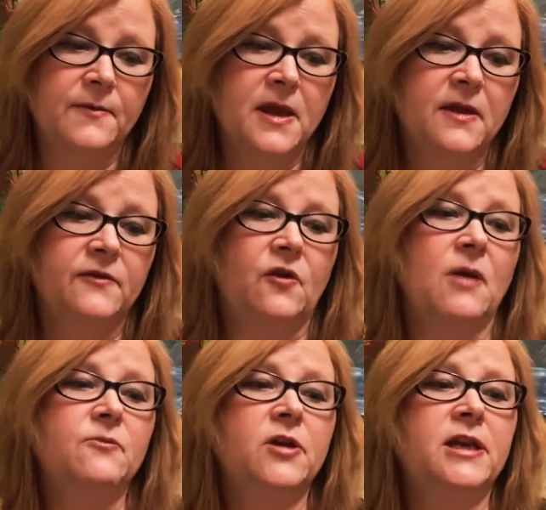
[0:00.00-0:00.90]
So
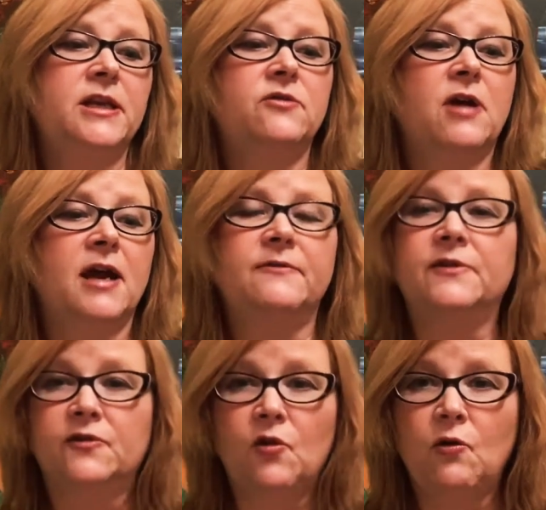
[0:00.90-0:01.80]
I'm reading you kind of
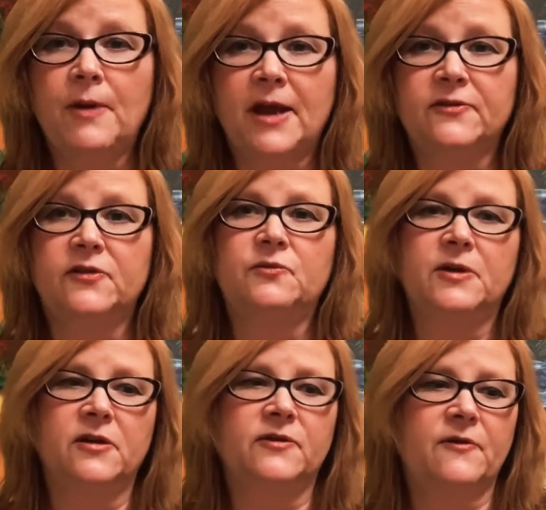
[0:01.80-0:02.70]
this whole passage
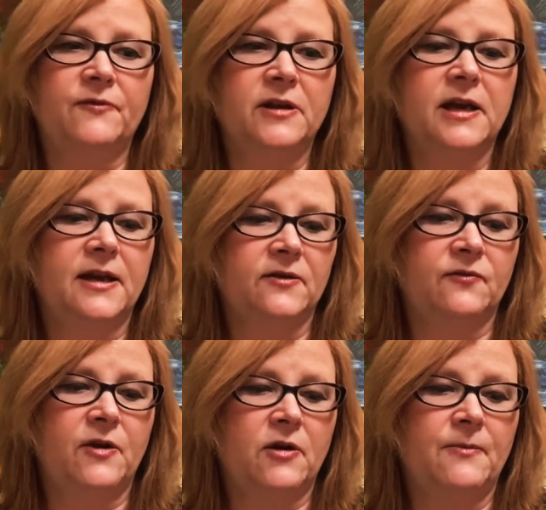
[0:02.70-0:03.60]
because I feel like it's
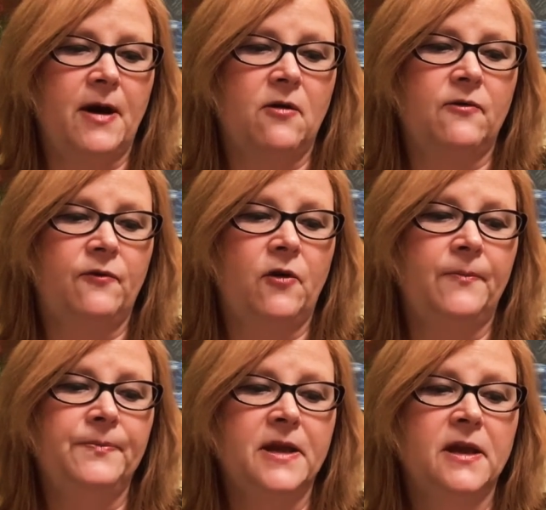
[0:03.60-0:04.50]
very powerful.
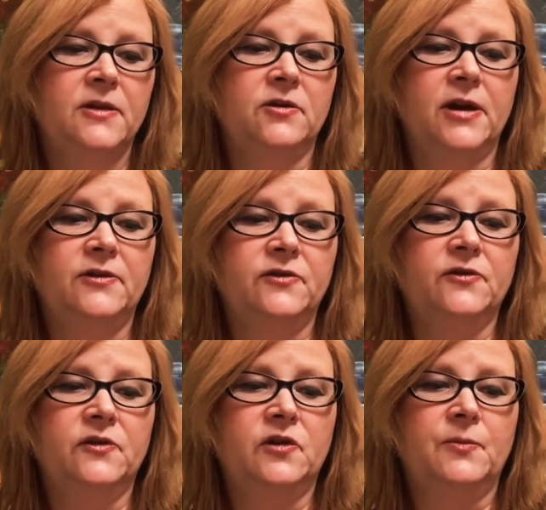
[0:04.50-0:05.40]
Your angels
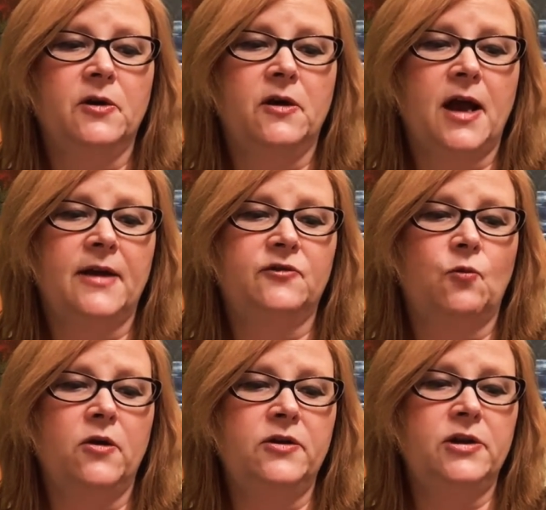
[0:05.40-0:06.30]
and spirit guides
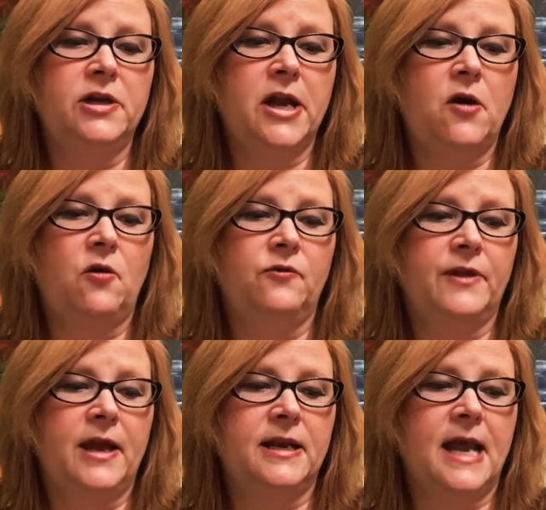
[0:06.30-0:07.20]
want you to know
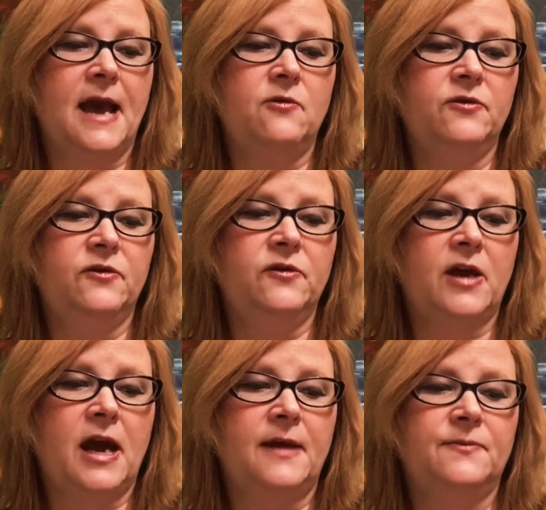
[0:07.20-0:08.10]
that now is the
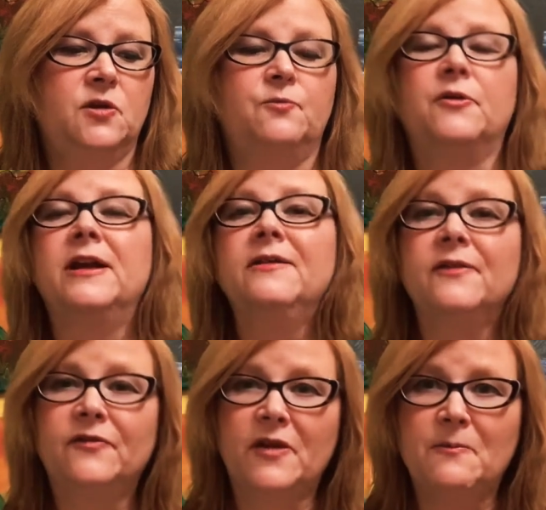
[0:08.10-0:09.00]
time to bring
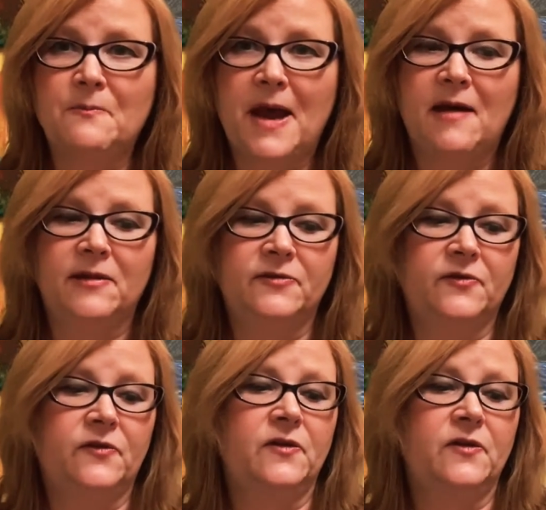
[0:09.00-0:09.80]
this imbalance